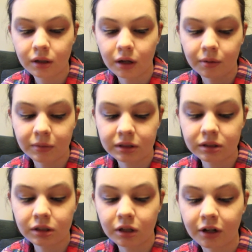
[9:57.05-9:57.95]
It's
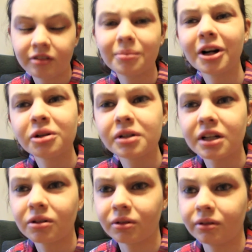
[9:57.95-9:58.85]
the curved brush, which
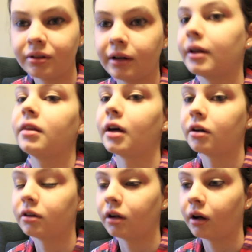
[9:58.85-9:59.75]
I don't know if I like
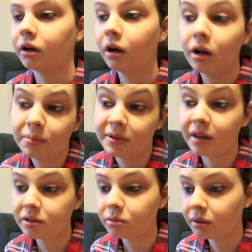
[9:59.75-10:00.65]
that or not, But
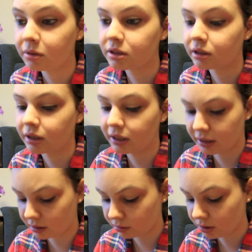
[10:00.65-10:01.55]
that's what I'm using right
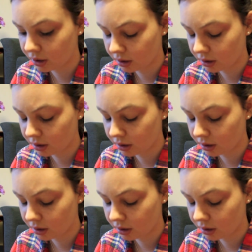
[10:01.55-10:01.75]
now.